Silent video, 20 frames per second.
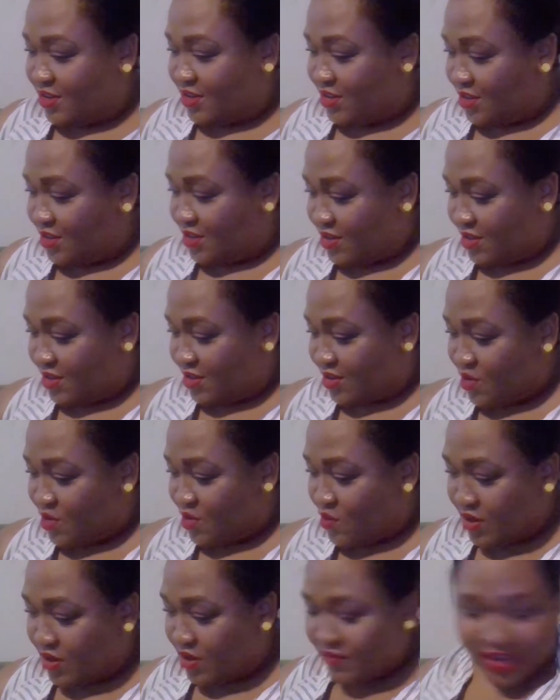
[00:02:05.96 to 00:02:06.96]
go on
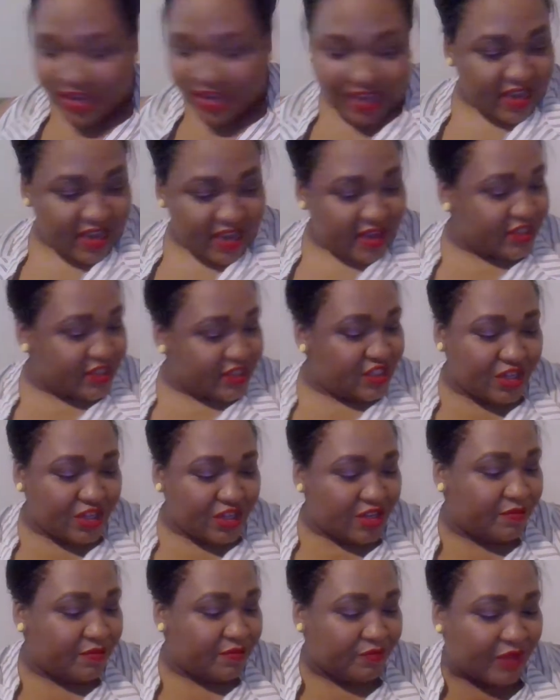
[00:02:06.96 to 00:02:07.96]
vacation.
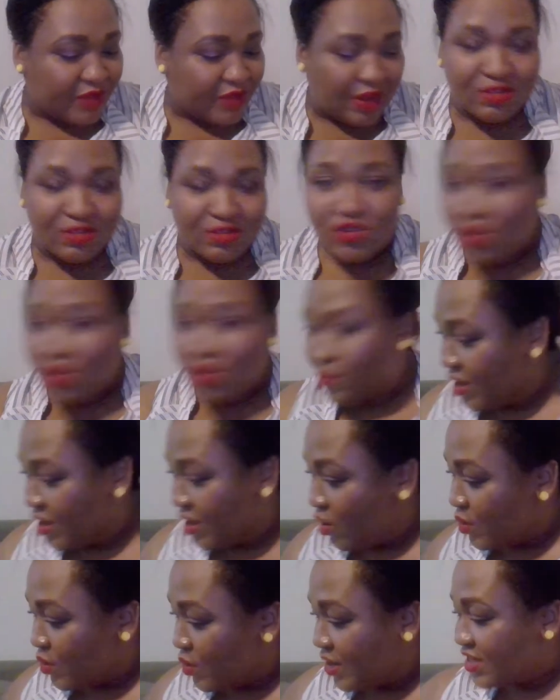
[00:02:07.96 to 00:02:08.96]
I'm just hoping. Oh, and
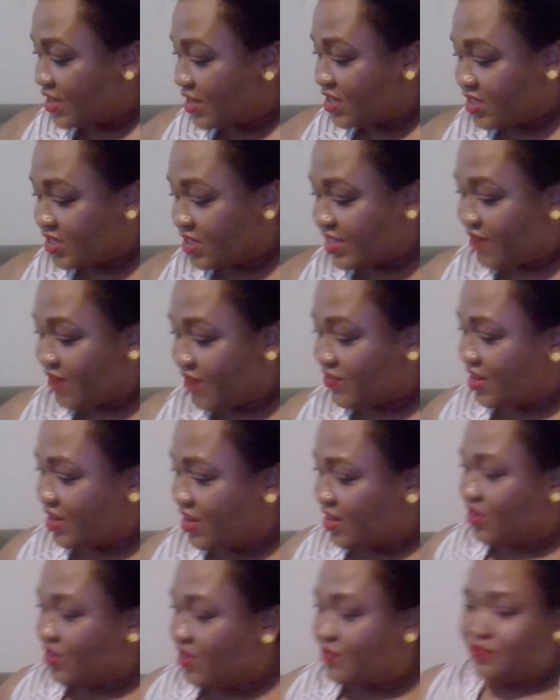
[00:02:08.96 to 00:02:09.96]
it does have the little
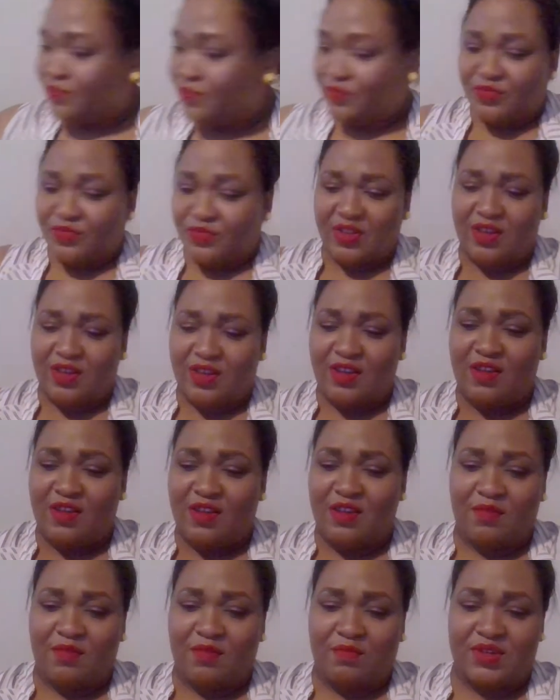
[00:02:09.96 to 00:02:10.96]

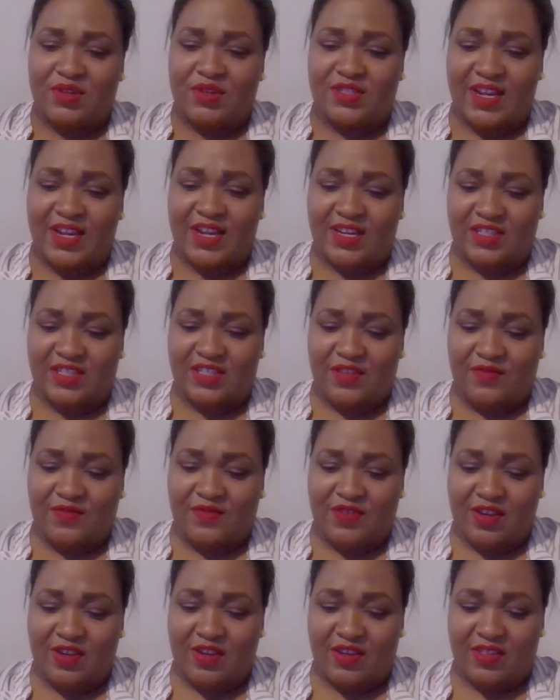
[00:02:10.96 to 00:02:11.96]
protective
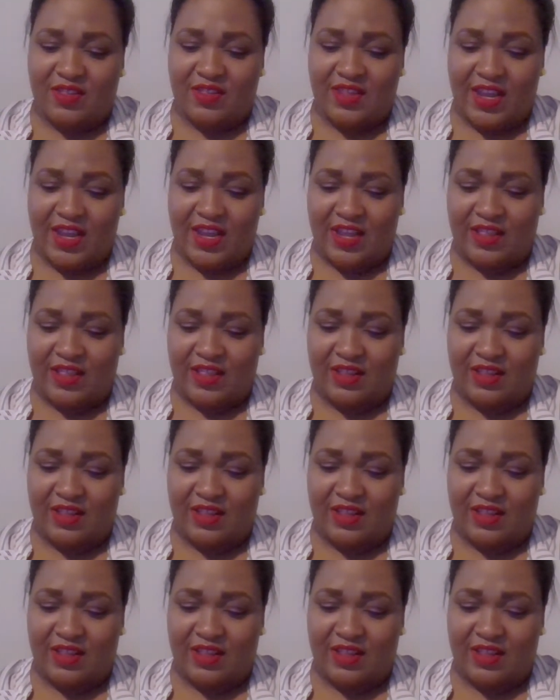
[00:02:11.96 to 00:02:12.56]
thing at the